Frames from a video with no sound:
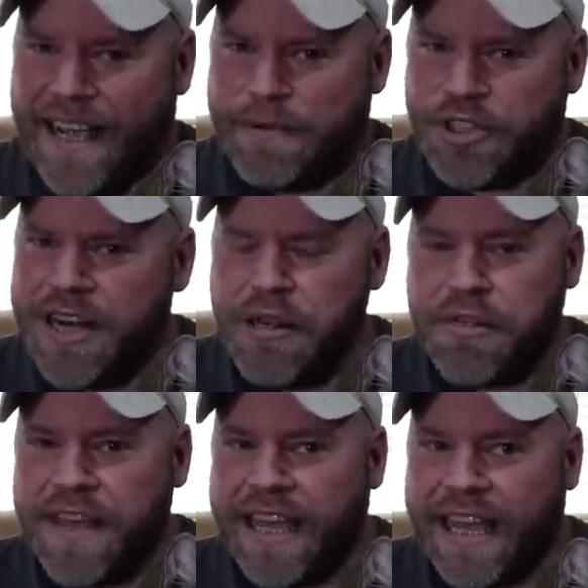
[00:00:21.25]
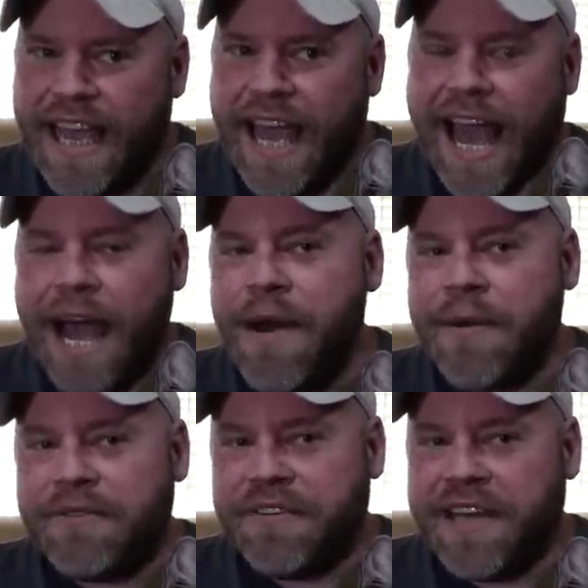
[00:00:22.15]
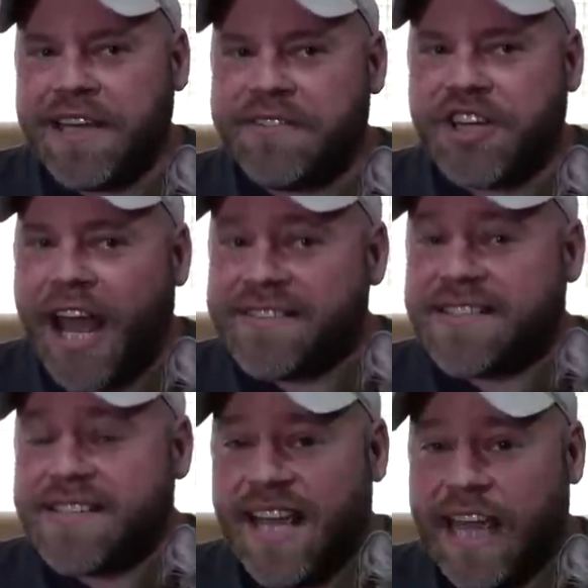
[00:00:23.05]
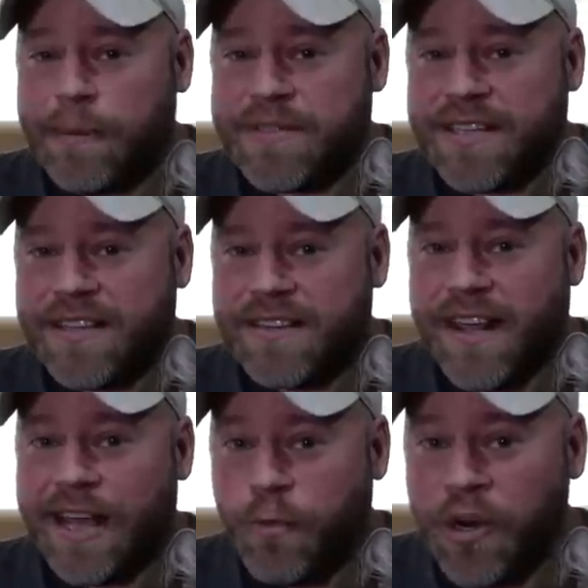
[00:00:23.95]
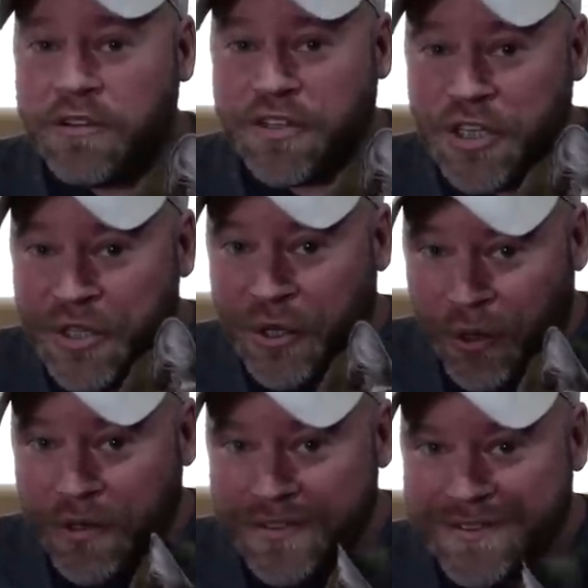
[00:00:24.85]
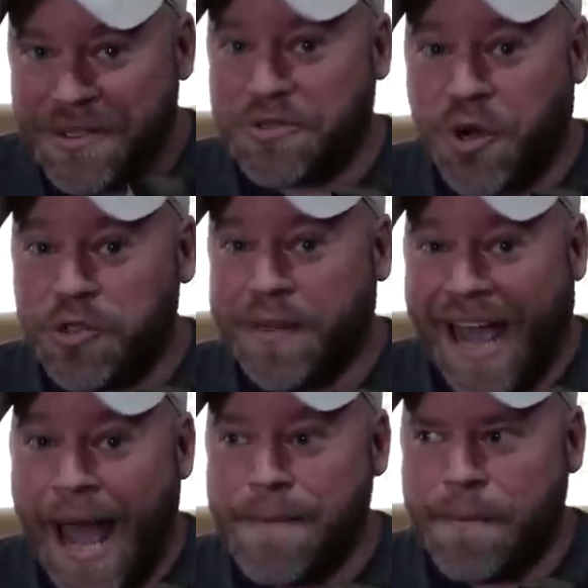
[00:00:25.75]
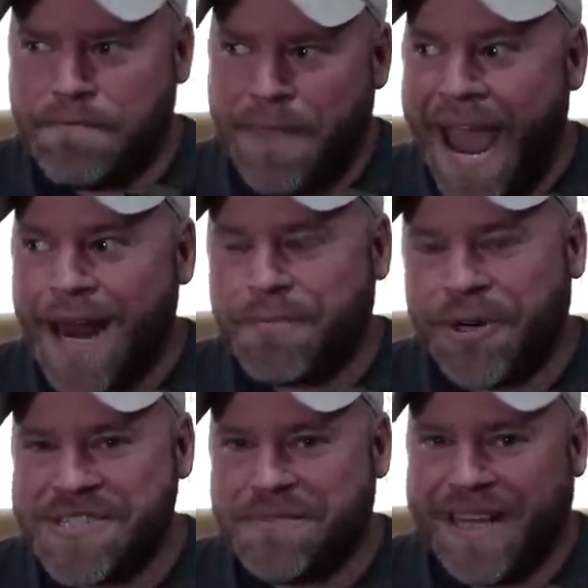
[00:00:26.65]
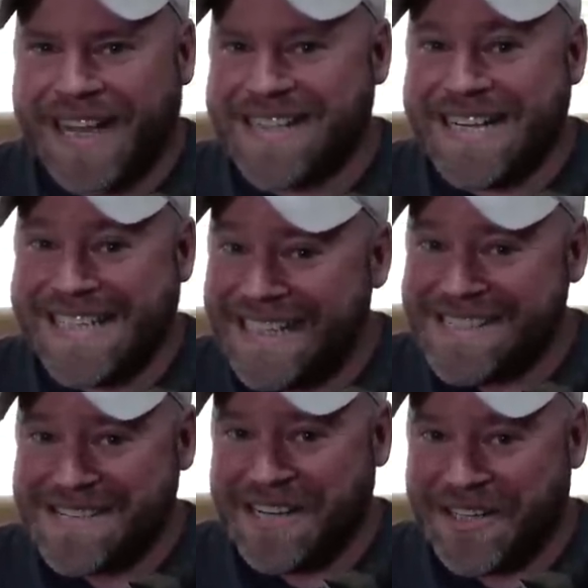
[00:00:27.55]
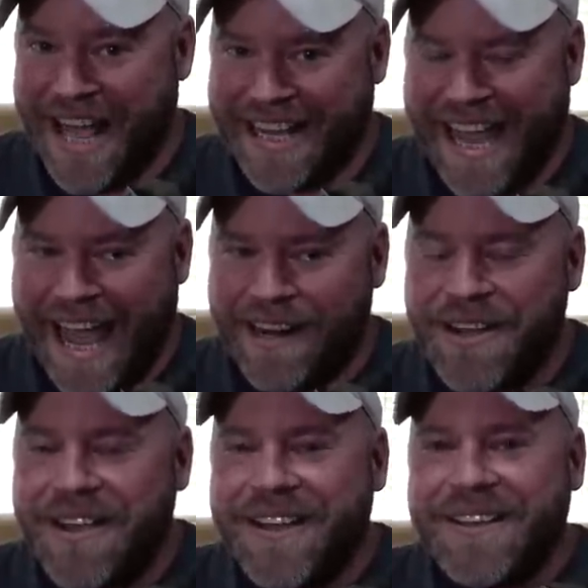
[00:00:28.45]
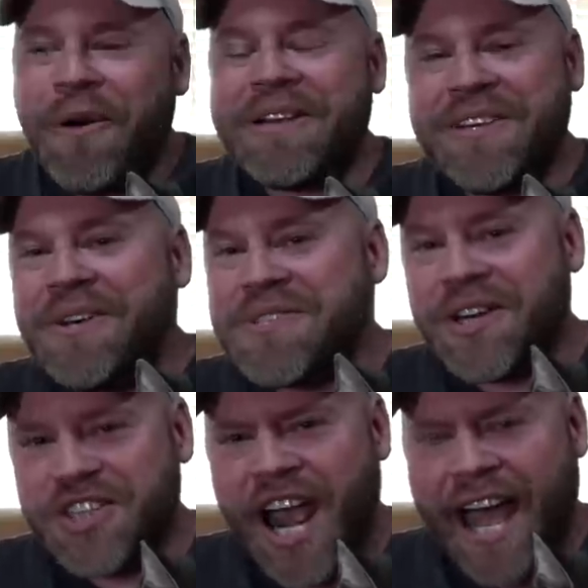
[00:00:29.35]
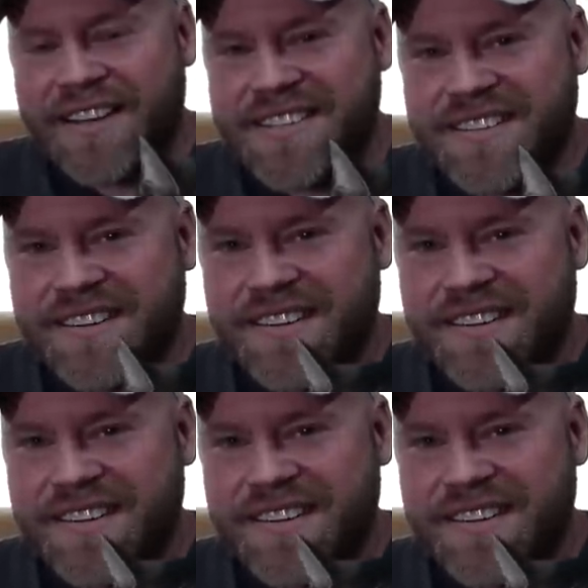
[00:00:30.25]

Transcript: I'm trying to think how I would feel if Jax escaped, and one of you, who told me I'm a bad person because I didn't steal that cat, one of you took Jax.